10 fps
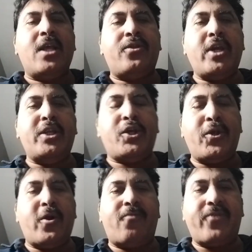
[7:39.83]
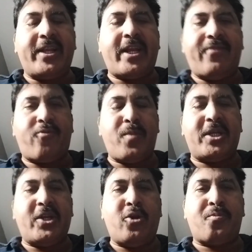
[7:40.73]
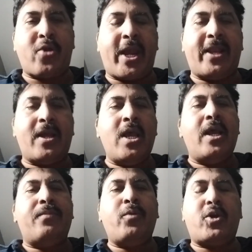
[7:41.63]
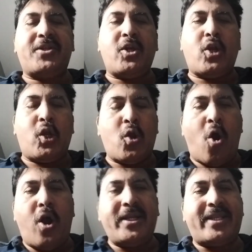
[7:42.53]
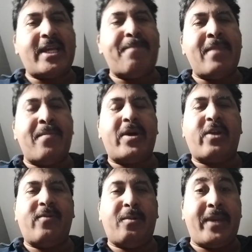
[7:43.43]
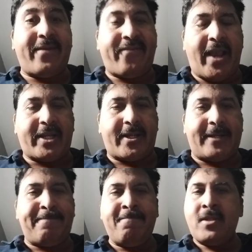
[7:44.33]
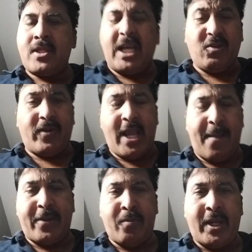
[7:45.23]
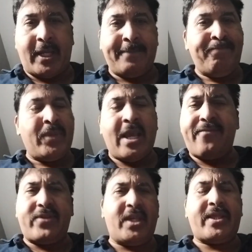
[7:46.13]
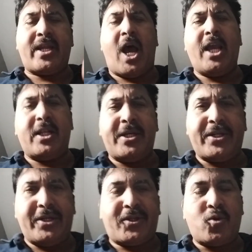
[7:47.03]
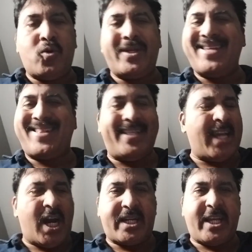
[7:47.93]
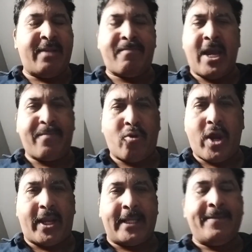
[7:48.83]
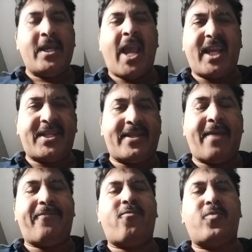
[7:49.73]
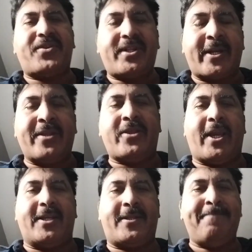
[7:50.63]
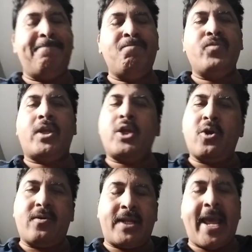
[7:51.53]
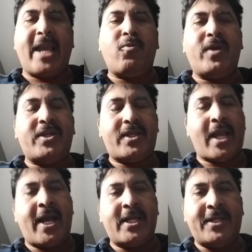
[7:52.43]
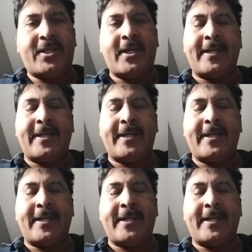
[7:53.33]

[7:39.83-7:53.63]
then you don't retain information in your brain, because your long-term memory will be affected. That's what happened to me. Everything that I learned in school is not in my brain, except for certain things, language and